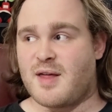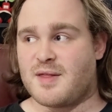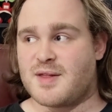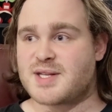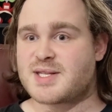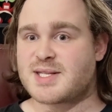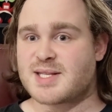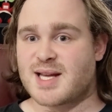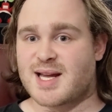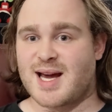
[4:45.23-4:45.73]

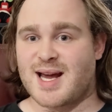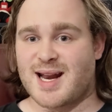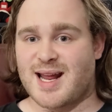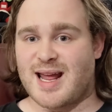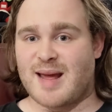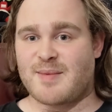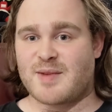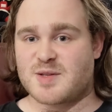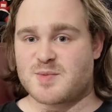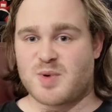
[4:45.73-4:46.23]
This is the kind of
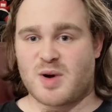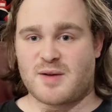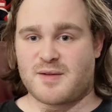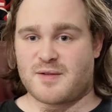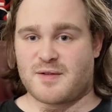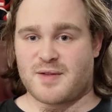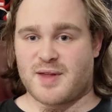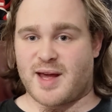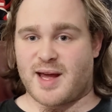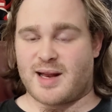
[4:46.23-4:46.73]
game that's
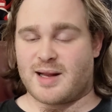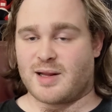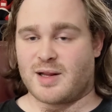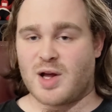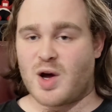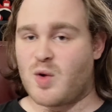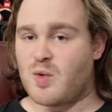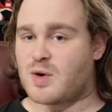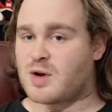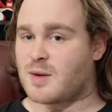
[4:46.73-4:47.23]
perfect for that.
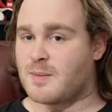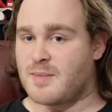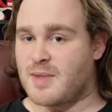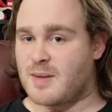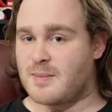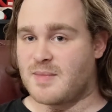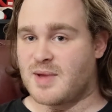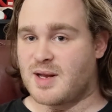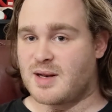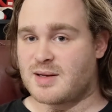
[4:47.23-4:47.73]
Low
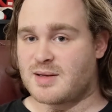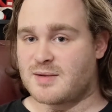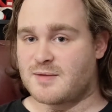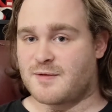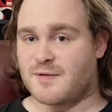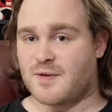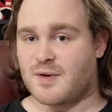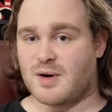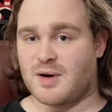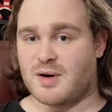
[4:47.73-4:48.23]
commitment
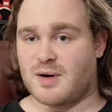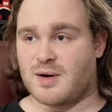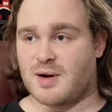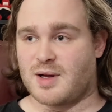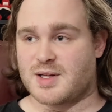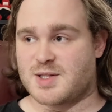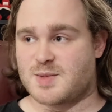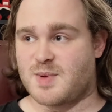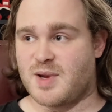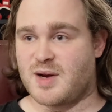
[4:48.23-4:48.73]
for
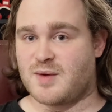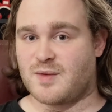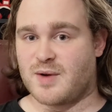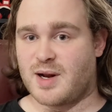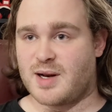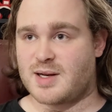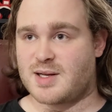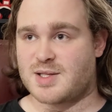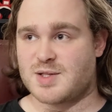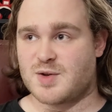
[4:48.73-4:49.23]
a speed
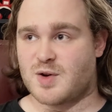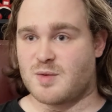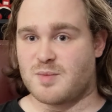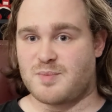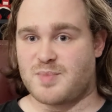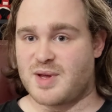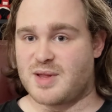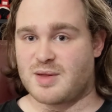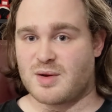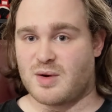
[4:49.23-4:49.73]
run, because you can
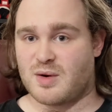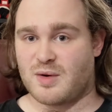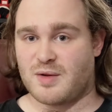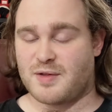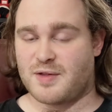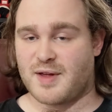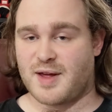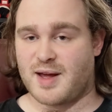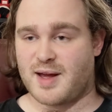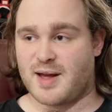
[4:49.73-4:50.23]
beat the whole
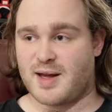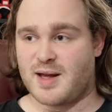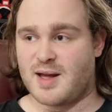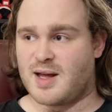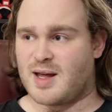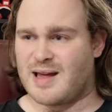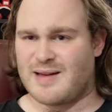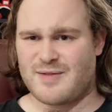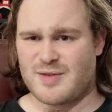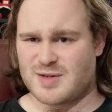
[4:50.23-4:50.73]
thing
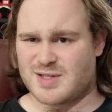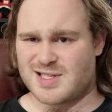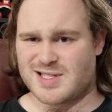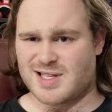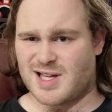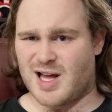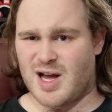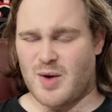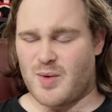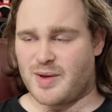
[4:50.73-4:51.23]
if you're
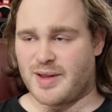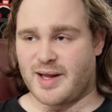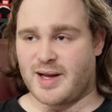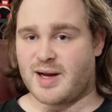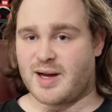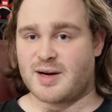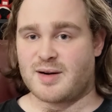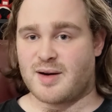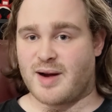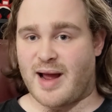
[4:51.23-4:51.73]
slow in like
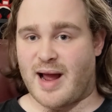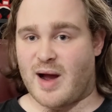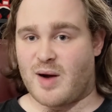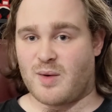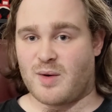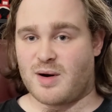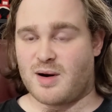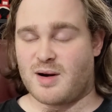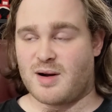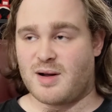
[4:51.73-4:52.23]
under an
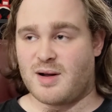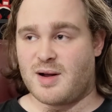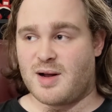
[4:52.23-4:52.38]
hour,